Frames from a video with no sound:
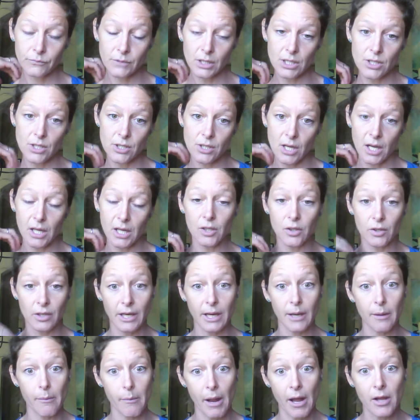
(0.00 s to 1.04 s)
Because you've got to
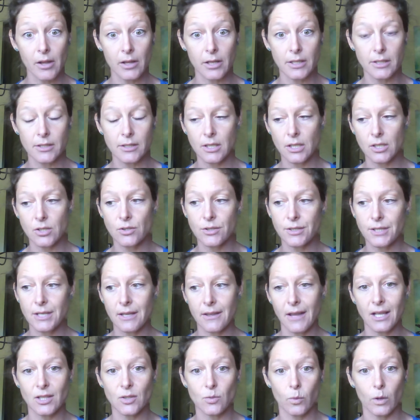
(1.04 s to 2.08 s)
create balance. Can you see
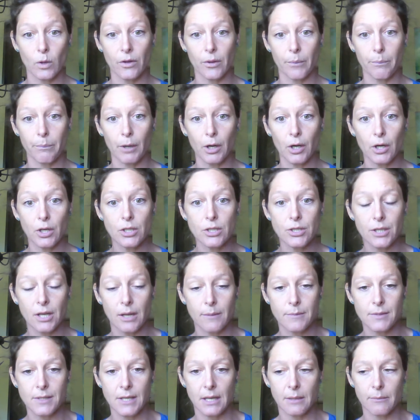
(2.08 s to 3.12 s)
that's where the purge
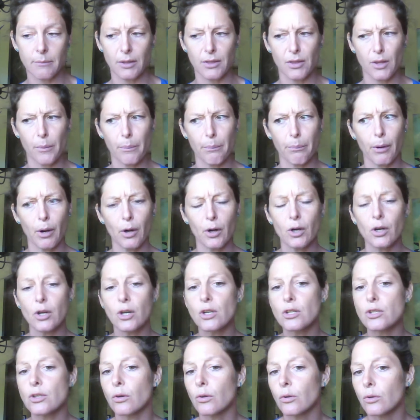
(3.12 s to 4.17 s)
comes in? But the
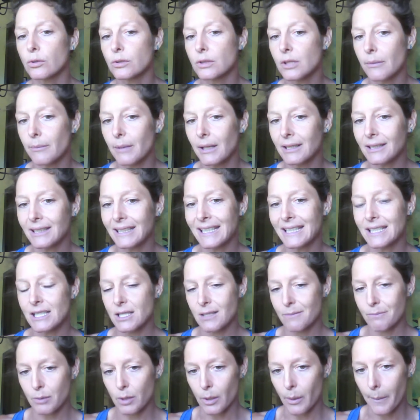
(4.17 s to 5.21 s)
purge ultimately
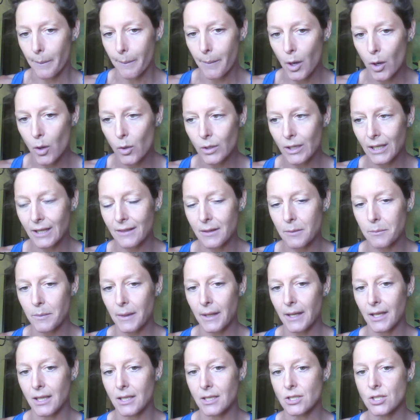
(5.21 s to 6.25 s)
is promoting the
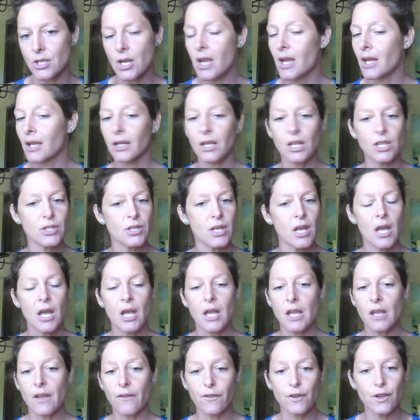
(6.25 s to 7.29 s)
binge. Because
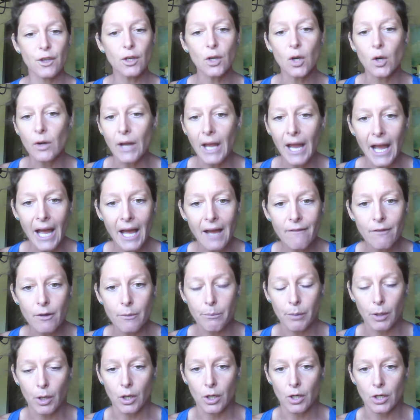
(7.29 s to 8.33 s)
if you don't have a
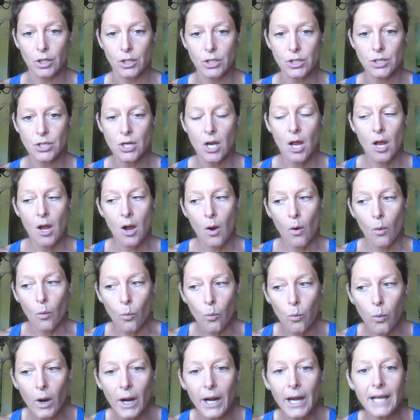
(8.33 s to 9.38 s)
purge,
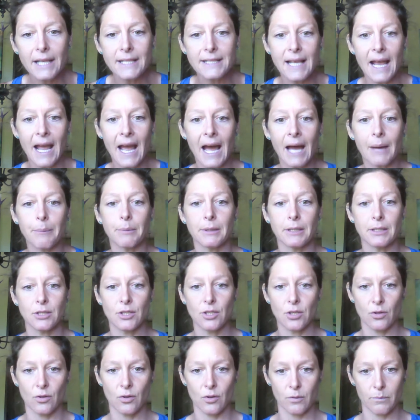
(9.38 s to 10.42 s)
what has happened
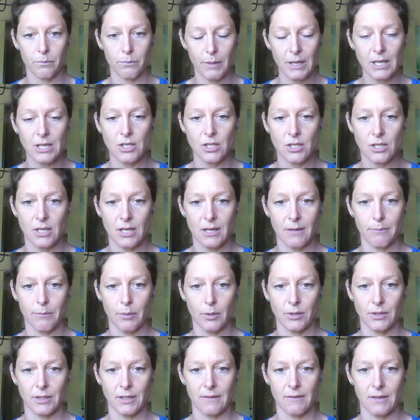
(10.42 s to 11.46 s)
to your binge
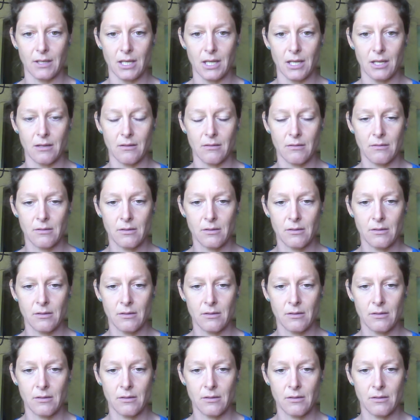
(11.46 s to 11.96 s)
impulsivity?